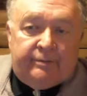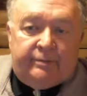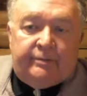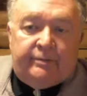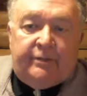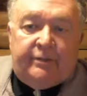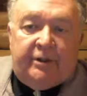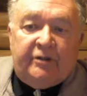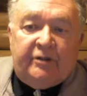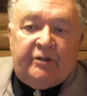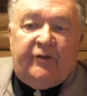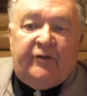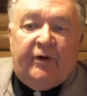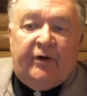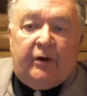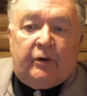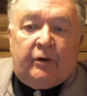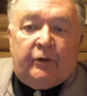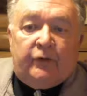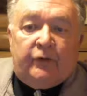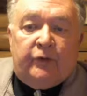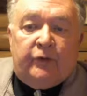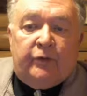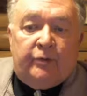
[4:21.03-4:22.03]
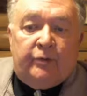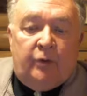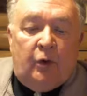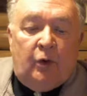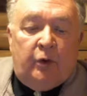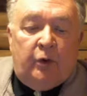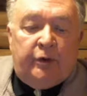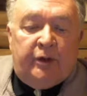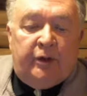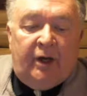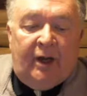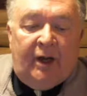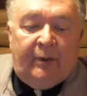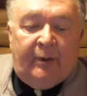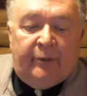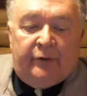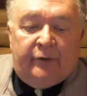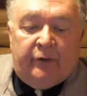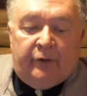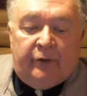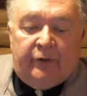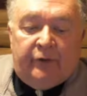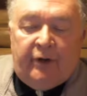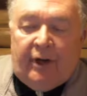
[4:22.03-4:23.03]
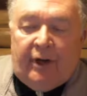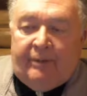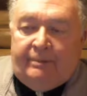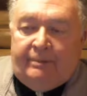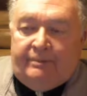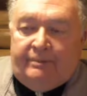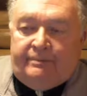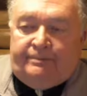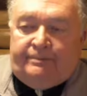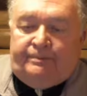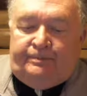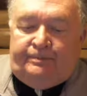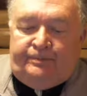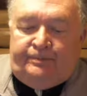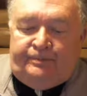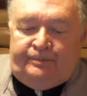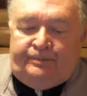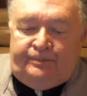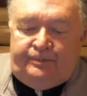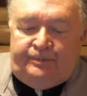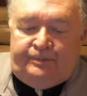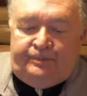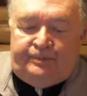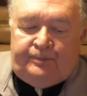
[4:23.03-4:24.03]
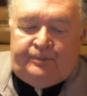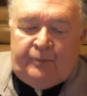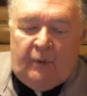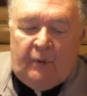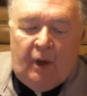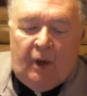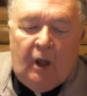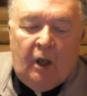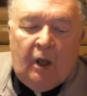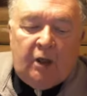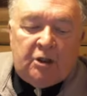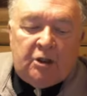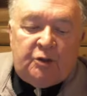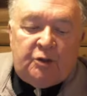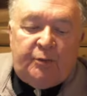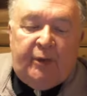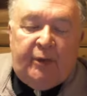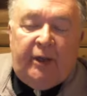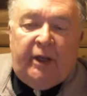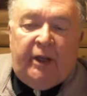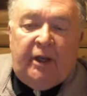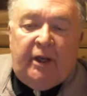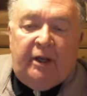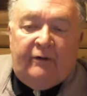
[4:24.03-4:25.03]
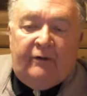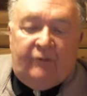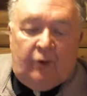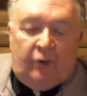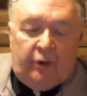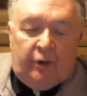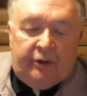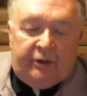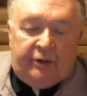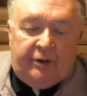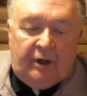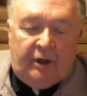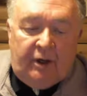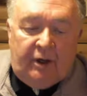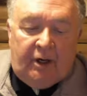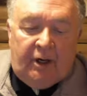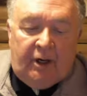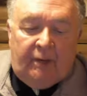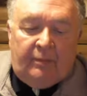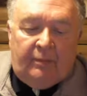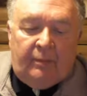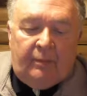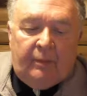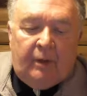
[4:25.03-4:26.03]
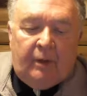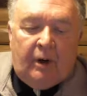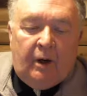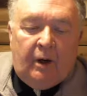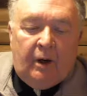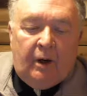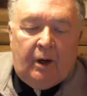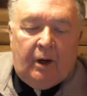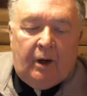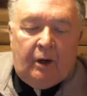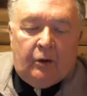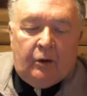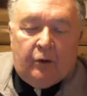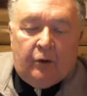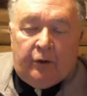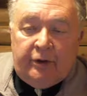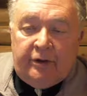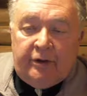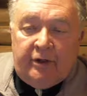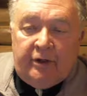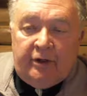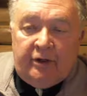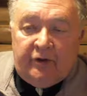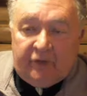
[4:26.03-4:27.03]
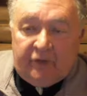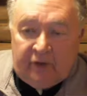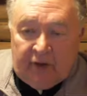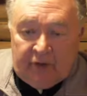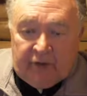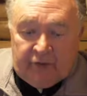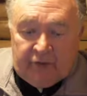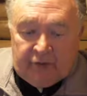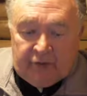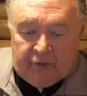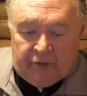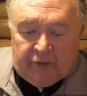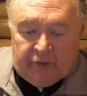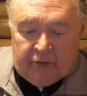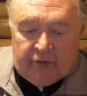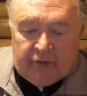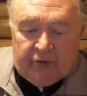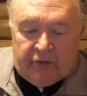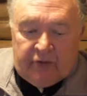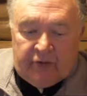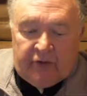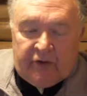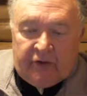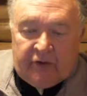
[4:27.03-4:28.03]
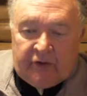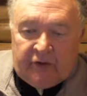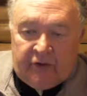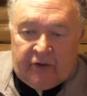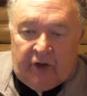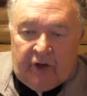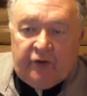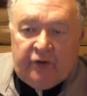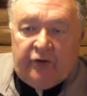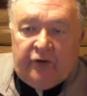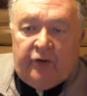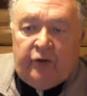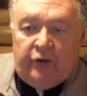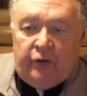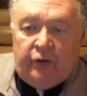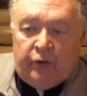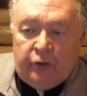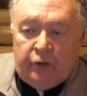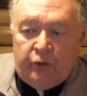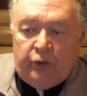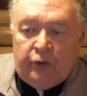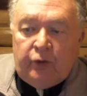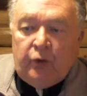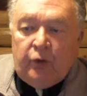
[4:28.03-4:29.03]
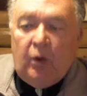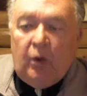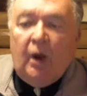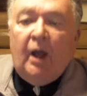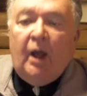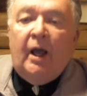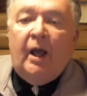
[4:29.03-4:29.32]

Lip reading: That's fair, because on time is on time. Speaking of on time, look at the discussions. There's a discussion due